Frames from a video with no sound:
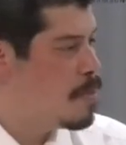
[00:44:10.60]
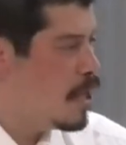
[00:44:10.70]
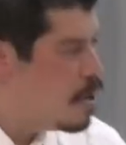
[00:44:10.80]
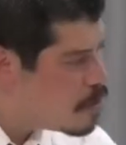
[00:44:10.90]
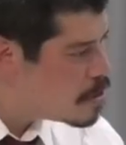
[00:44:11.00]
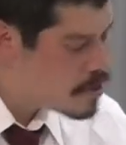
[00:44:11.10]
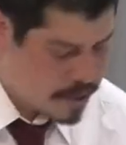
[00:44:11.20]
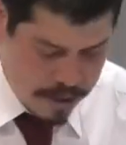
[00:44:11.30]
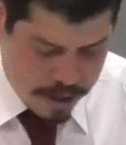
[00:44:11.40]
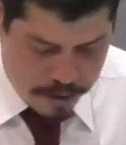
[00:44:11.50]

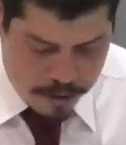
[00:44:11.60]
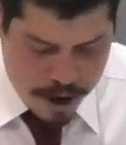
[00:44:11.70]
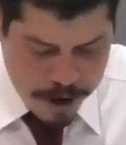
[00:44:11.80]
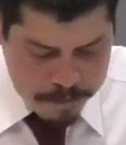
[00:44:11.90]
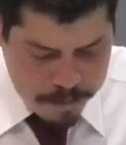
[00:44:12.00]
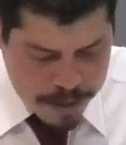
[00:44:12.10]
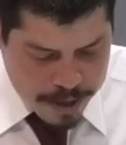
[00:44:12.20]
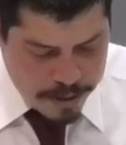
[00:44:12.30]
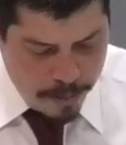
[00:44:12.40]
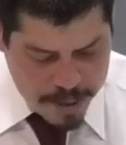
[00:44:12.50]
believers, right?
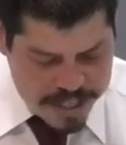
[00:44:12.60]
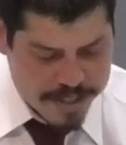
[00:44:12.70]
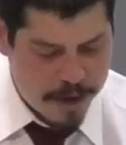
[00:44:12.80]
The best